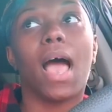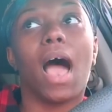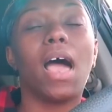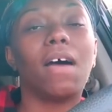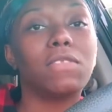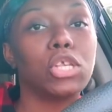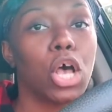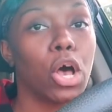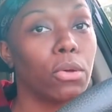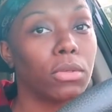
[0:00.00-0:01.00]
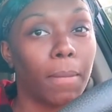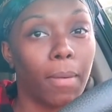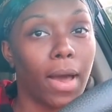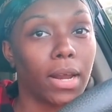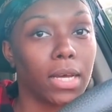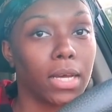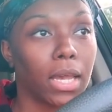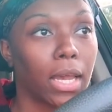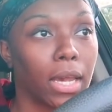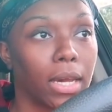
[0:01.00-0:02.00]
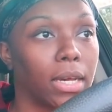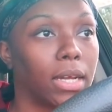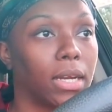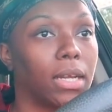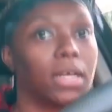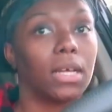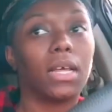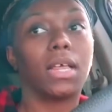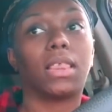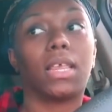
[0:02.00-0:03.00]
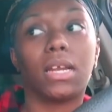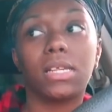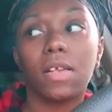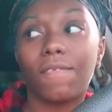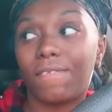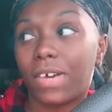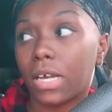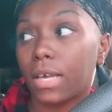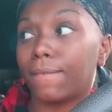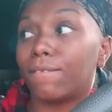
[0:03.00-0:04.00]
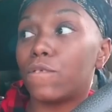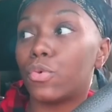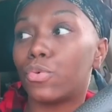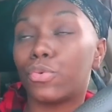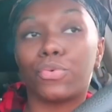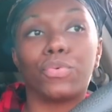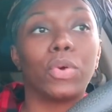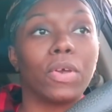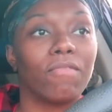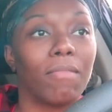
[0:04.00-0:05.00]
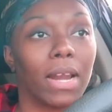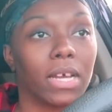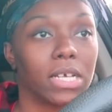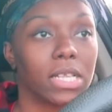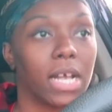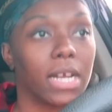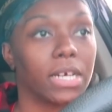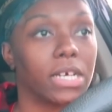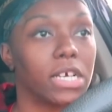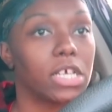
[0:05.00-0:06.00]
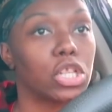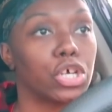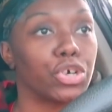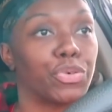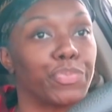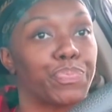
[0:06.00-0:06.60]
I have to hold the product, and that is a fucking fool if my nails not done. So,